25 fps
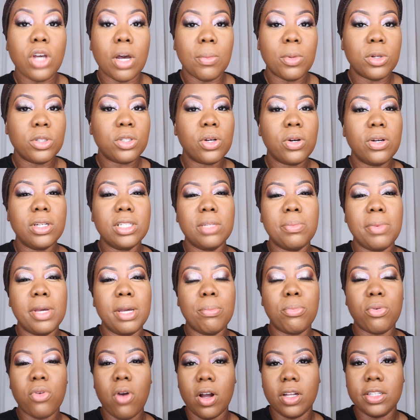I'm also going to be
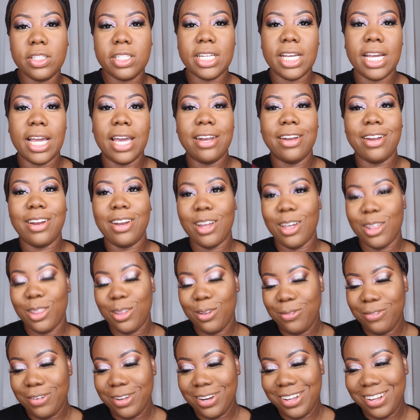bronzing in
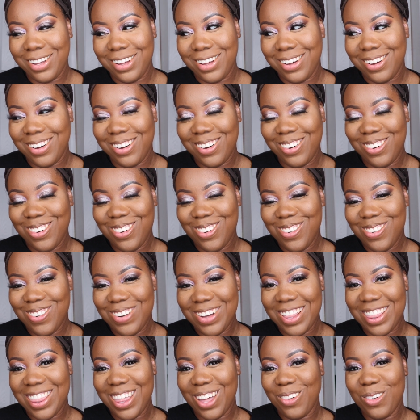another
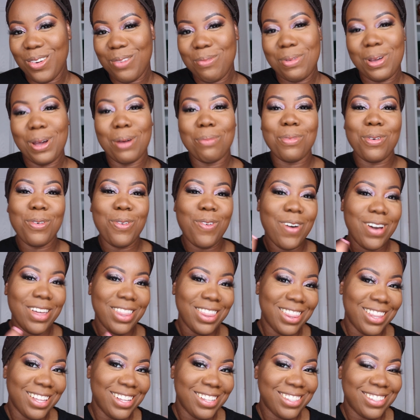video that will be up before
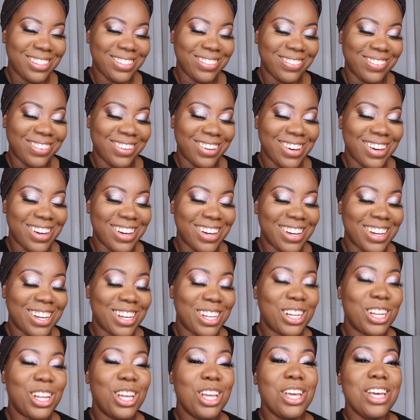this
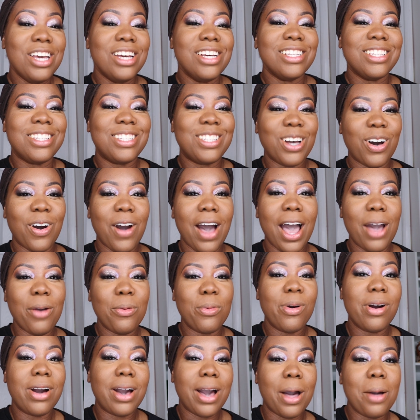one. So I
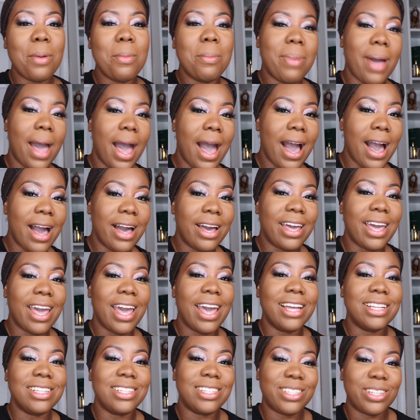will come back
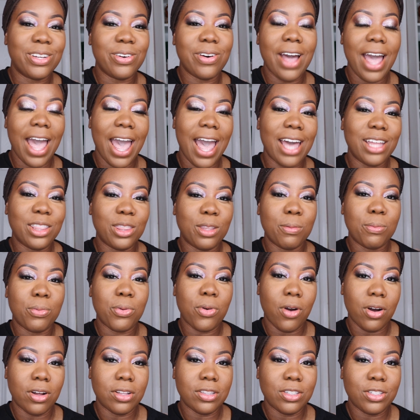and still add the
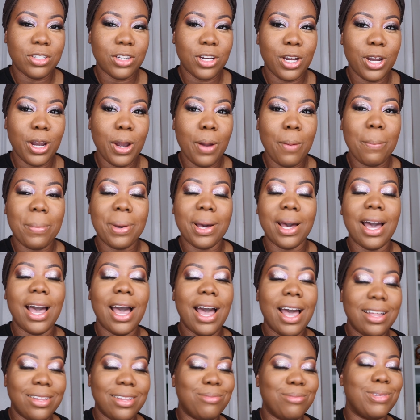bronzer, but
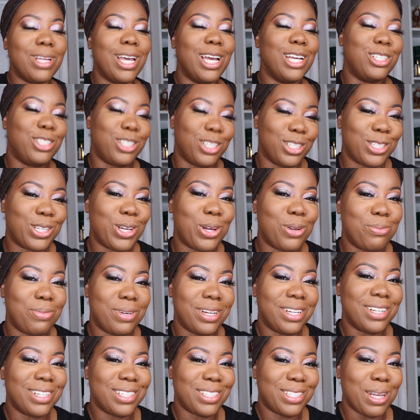it's just going to
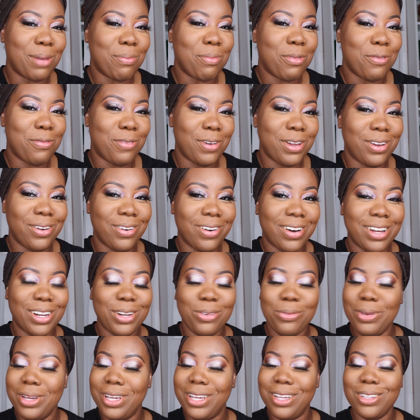be in a separate video,
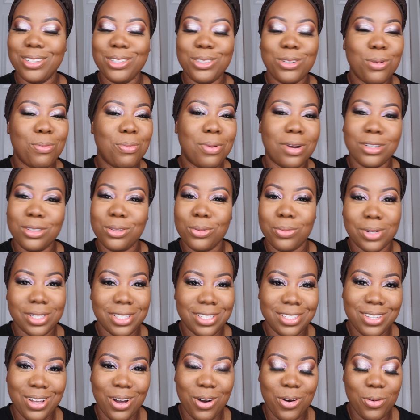honey. We killing two birds with one
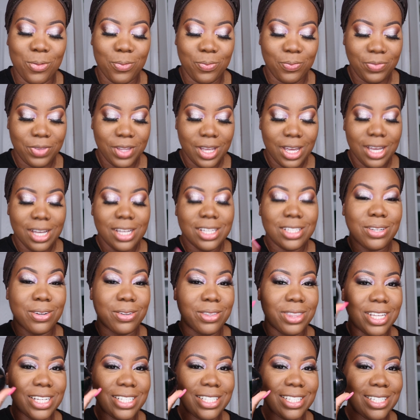stone. So
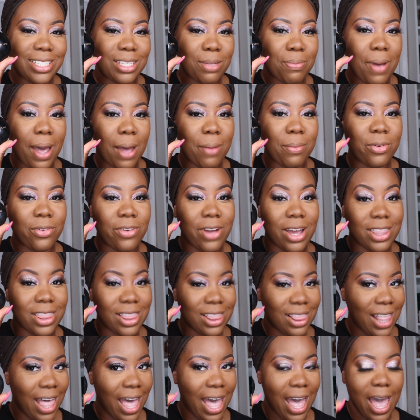this is the Pat McGrath
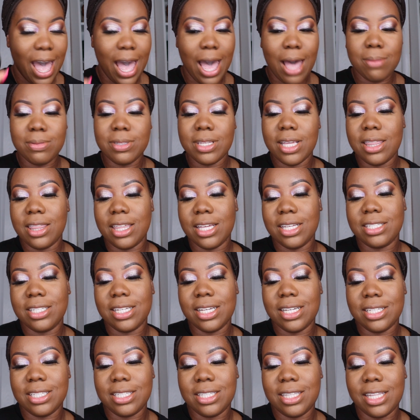Labs. This
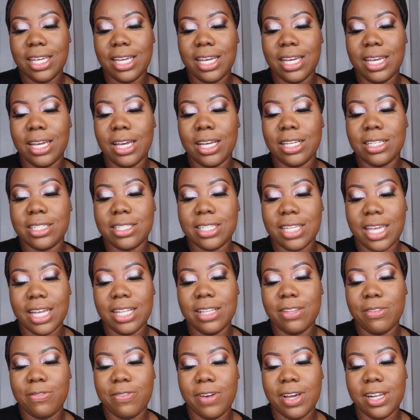is the
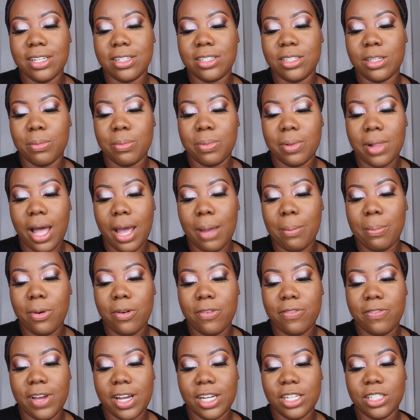Skin Fetish Sublime
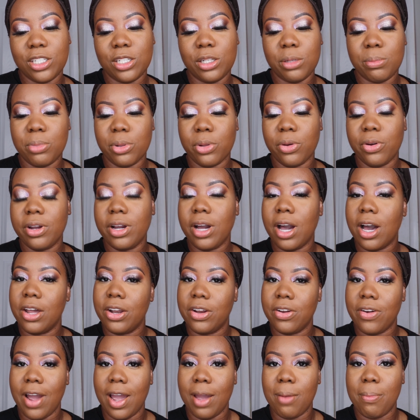Perfection Blurring
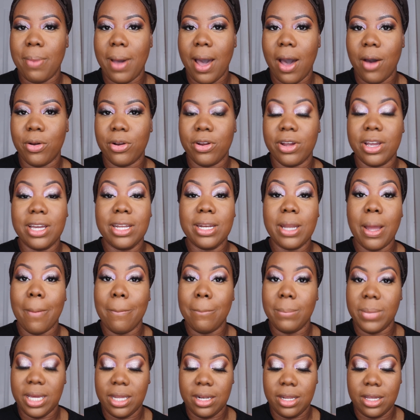Under Eye Powder in
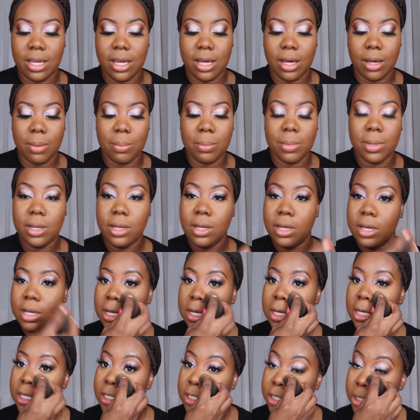medium.
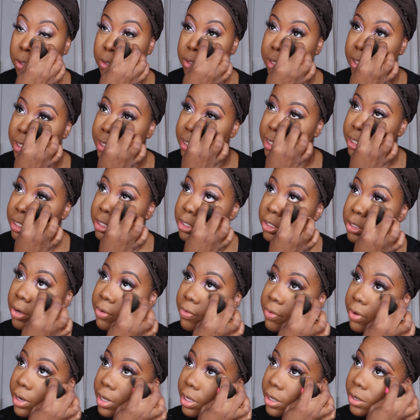So since this is
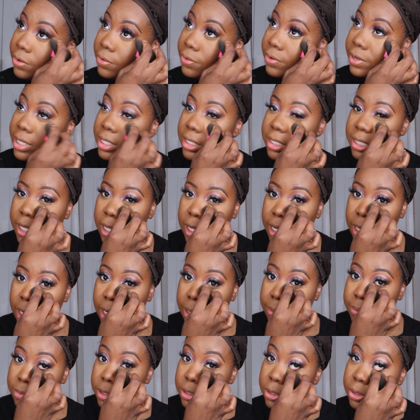already creasing,
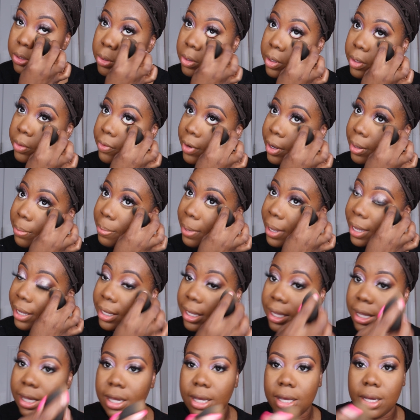I'm just going right
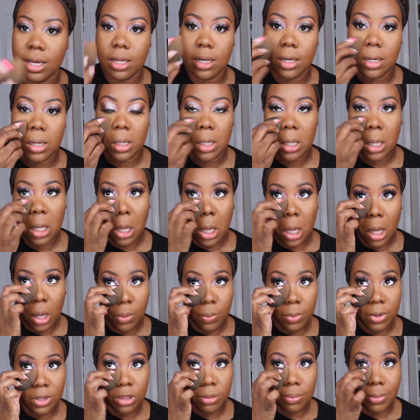back in
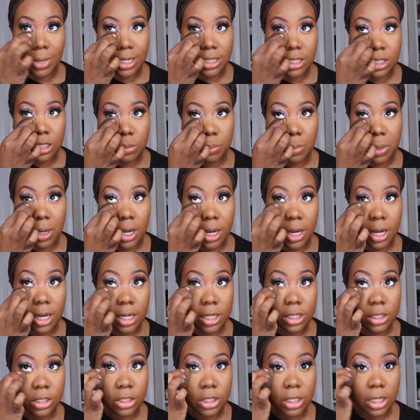with my
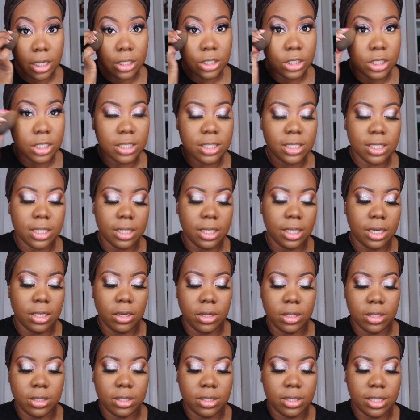sponge and just
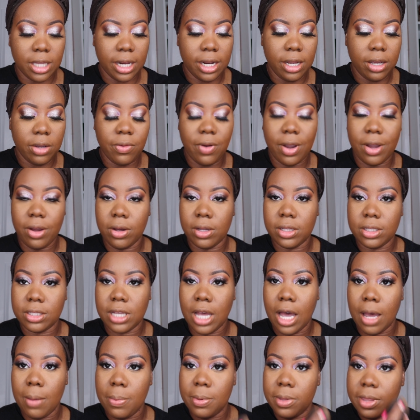setting right on
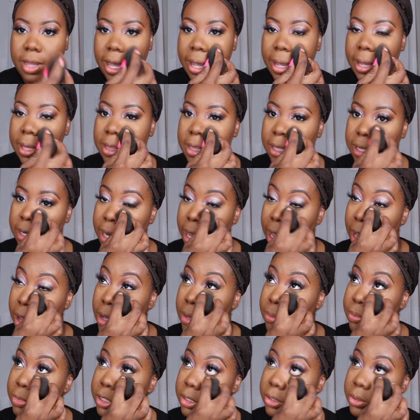top of that. And then now
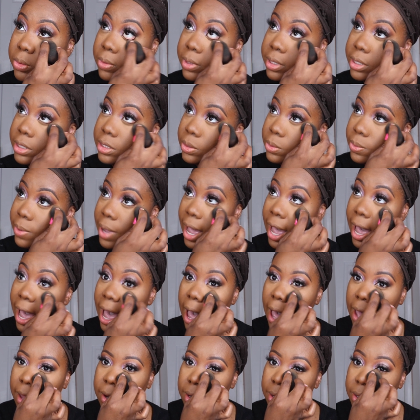I'm just going to
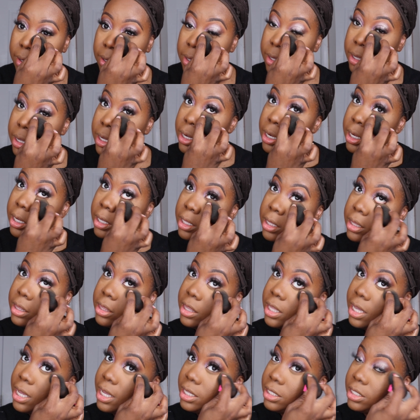add
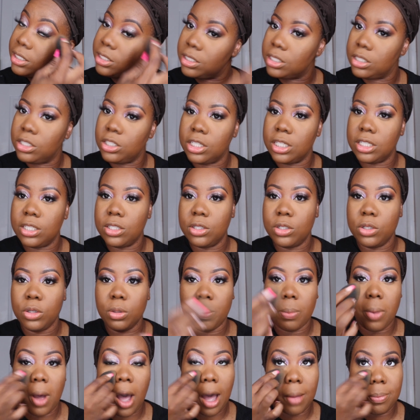this just to
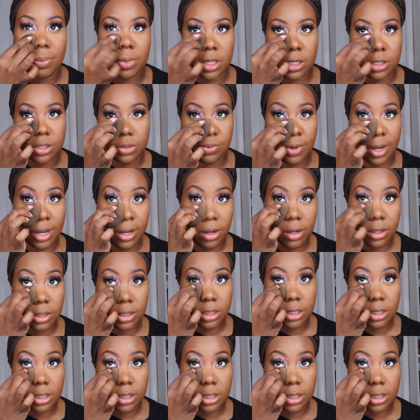pop this right on